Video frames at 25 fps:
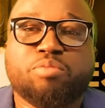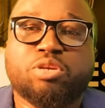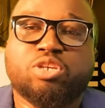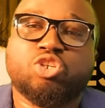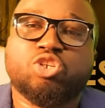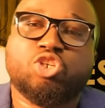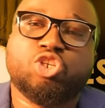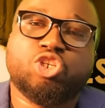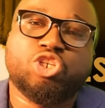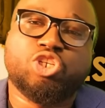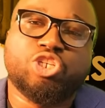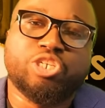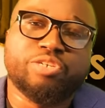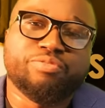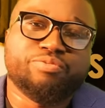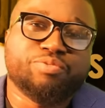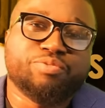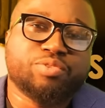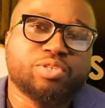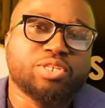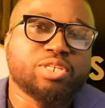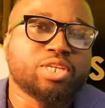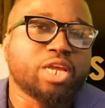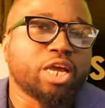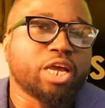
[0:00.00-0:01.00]
been
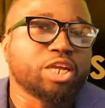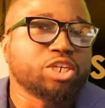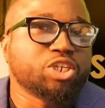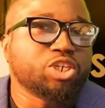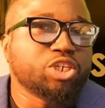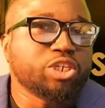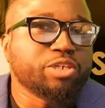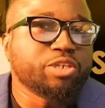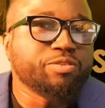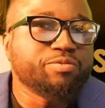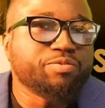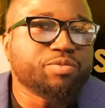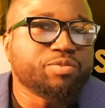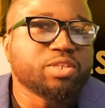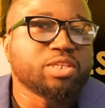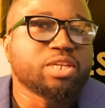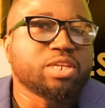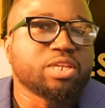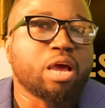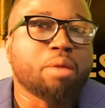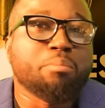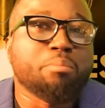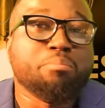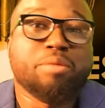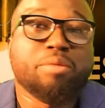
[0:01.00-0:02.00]
shifting and
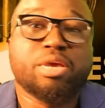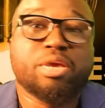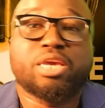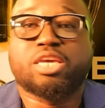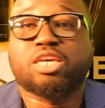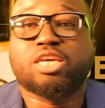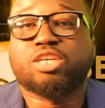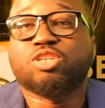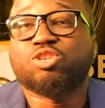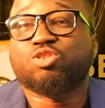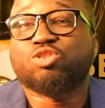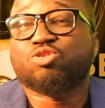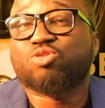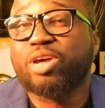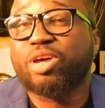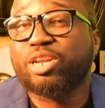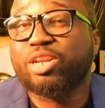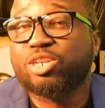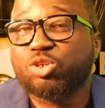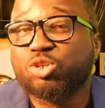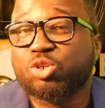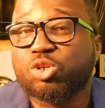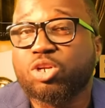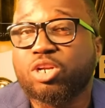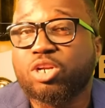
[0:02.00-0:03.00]
shifting and making
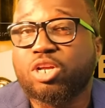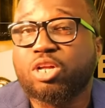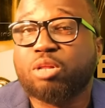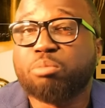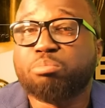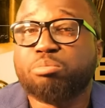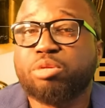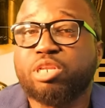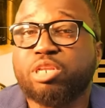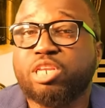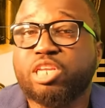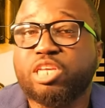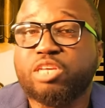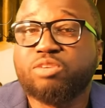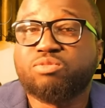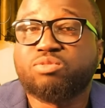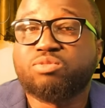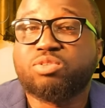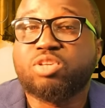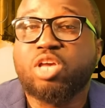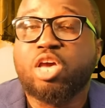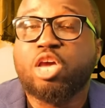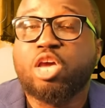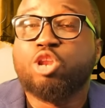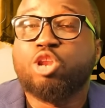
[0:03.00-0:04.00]
traditional
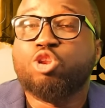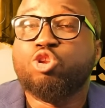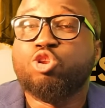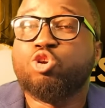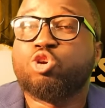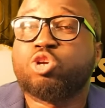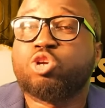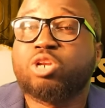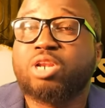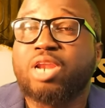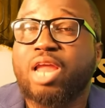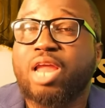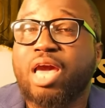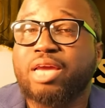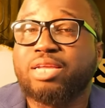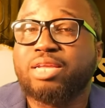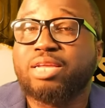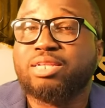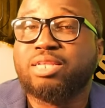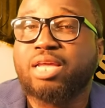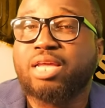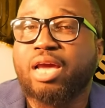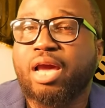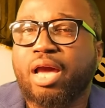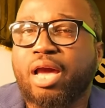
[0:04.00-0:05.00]
beliefs look
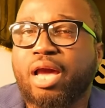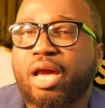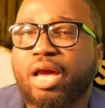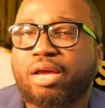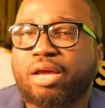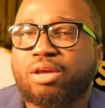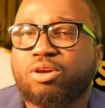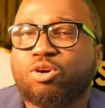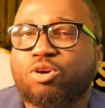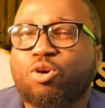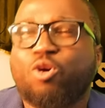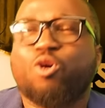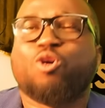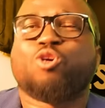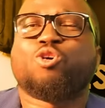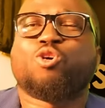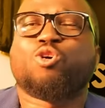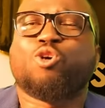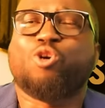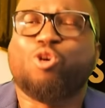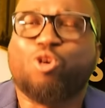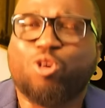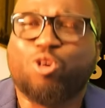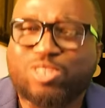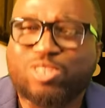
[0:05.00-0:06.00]
like they're
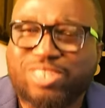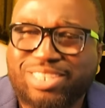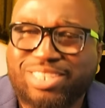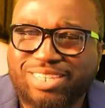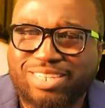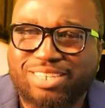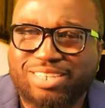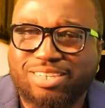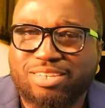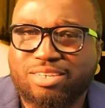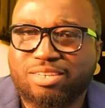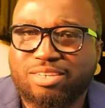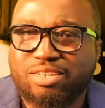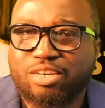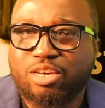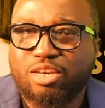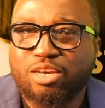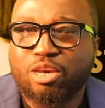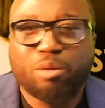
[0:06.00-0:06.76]
occultic.